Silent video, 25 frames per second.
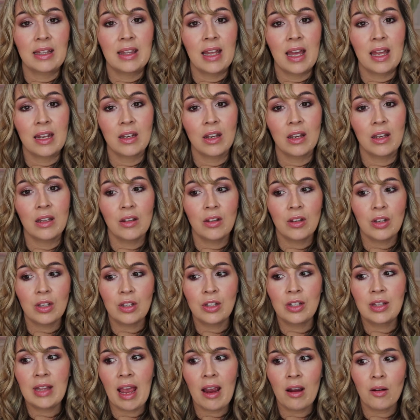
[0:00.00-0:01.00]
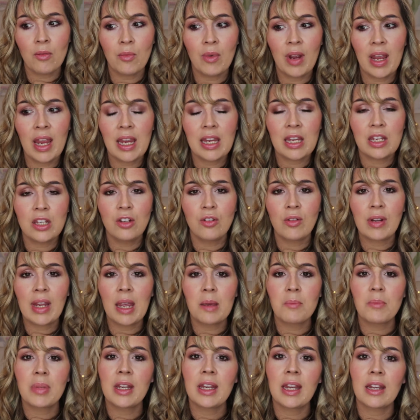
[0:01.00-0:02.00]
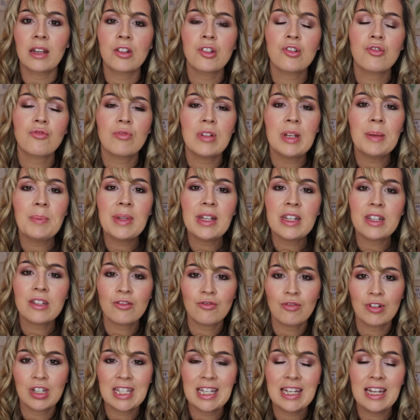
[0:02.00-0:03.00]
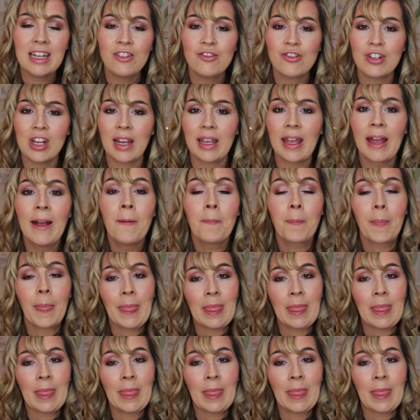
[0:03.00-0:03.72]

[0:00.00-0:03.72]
then that way you can be extremely strategic